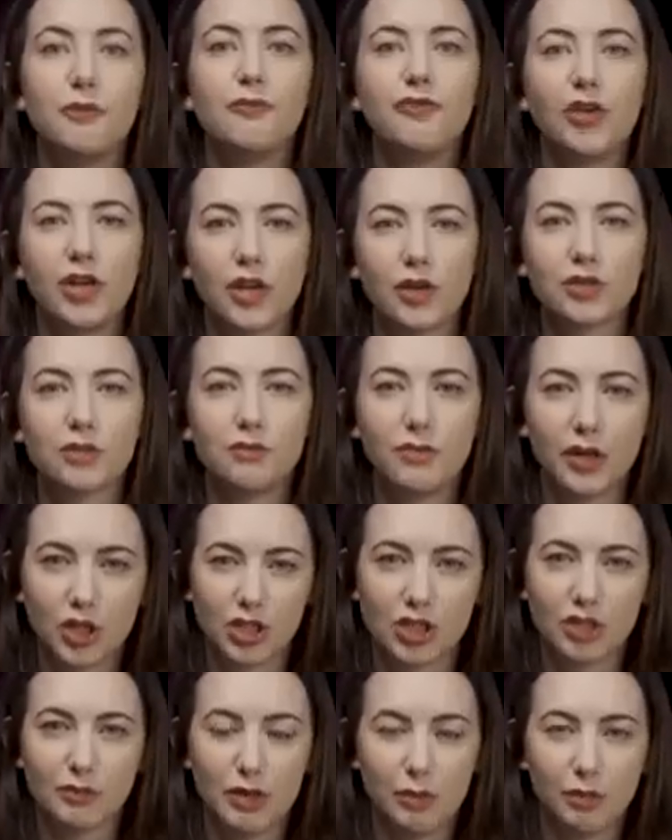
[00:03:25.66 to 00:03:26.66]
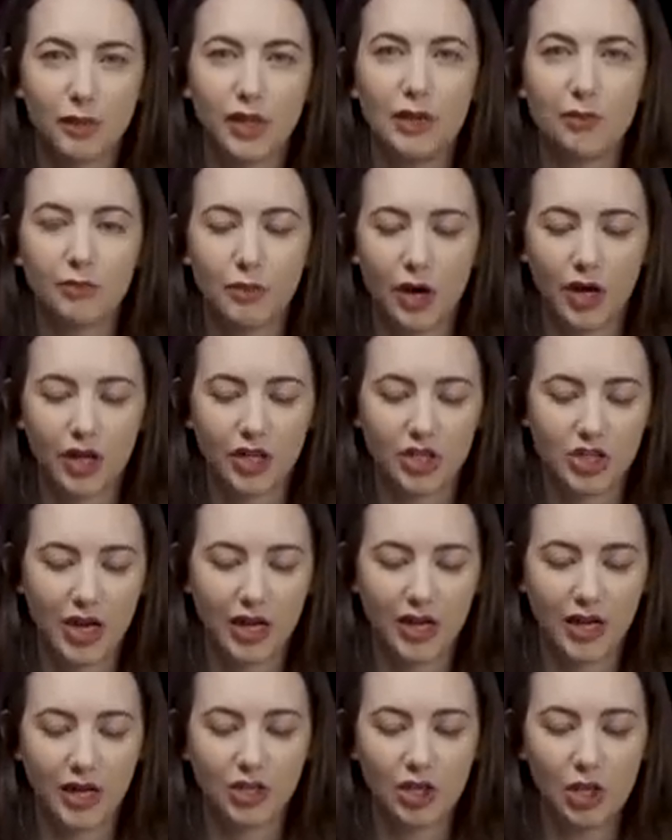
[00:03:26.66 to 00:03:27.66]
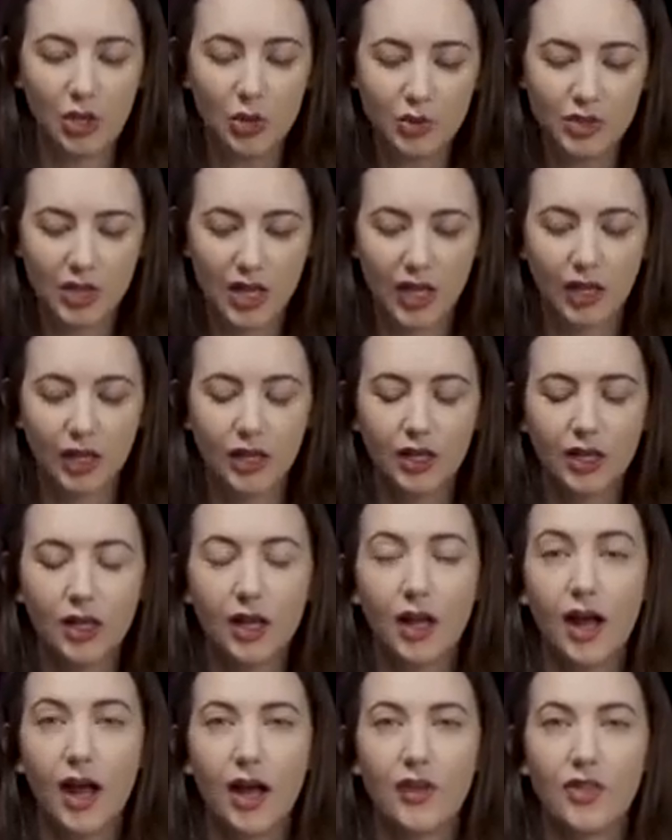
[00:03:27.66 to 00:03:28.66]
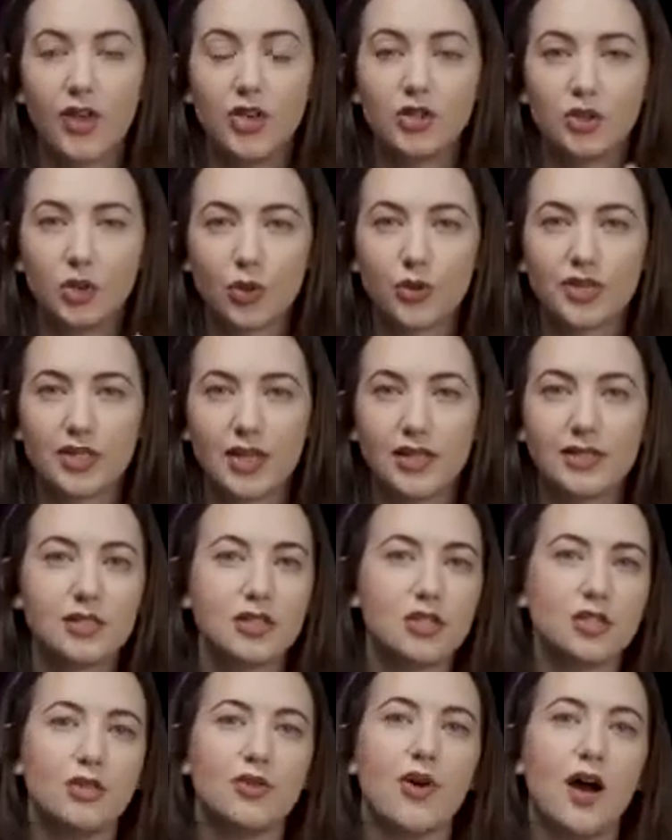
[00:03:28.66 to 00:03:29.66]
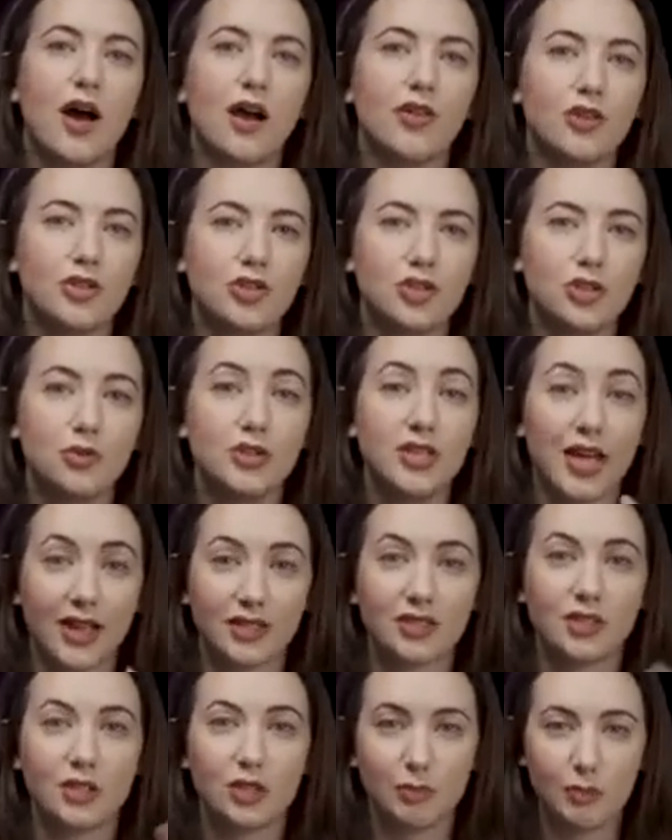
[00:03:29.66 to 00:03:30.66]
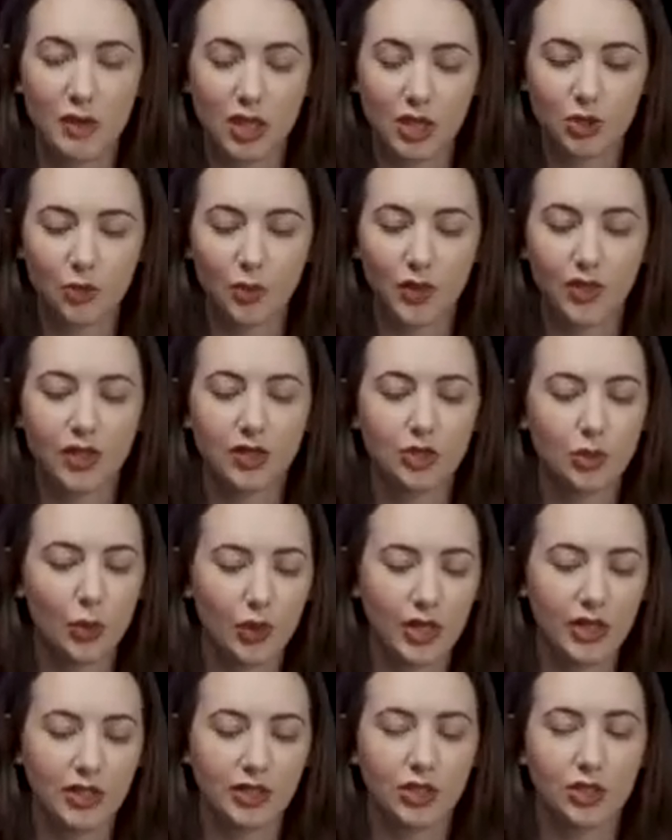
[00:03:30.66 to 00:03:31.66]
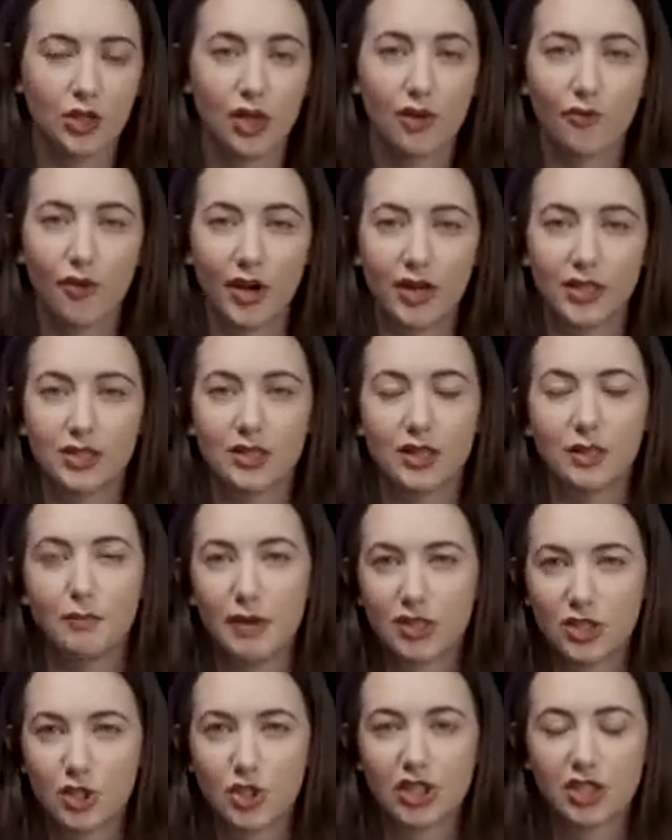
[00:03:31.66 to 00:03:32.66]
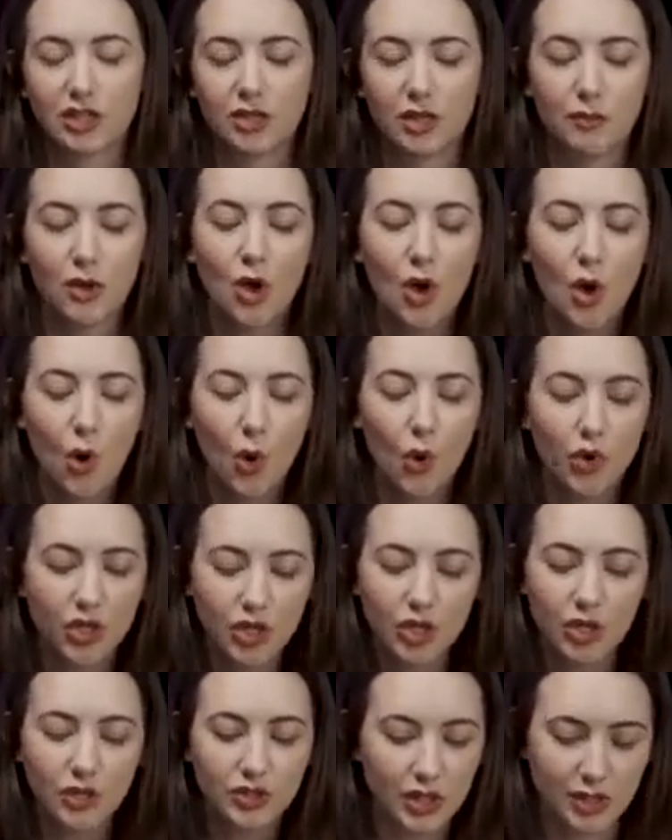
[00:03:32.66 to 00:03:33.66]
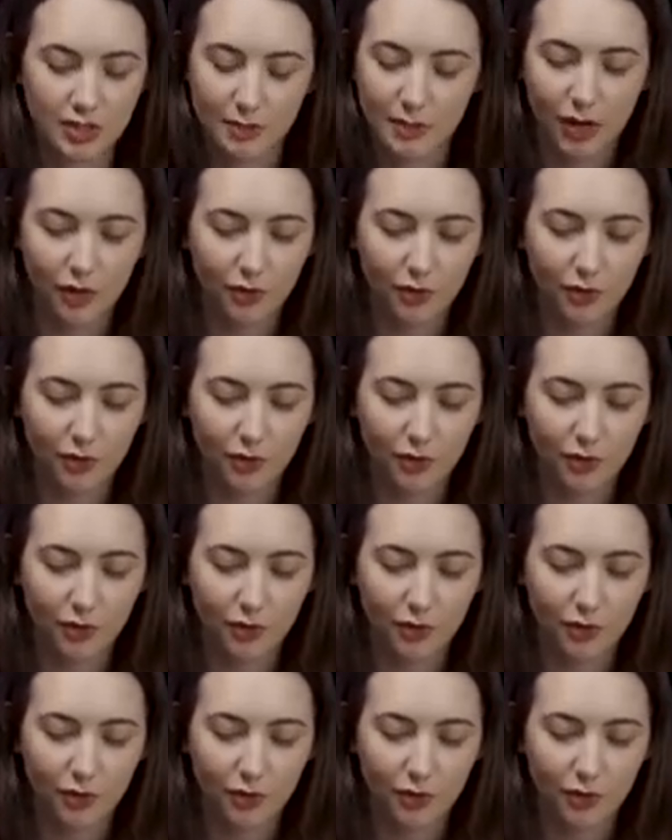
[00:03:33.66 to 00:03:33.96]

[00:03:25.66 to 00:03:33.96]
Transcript: seen videos and pictures of people in party chat and using their DualSense to either do text-to-speech when they're talking to their friends and messaging them, or you can use it as a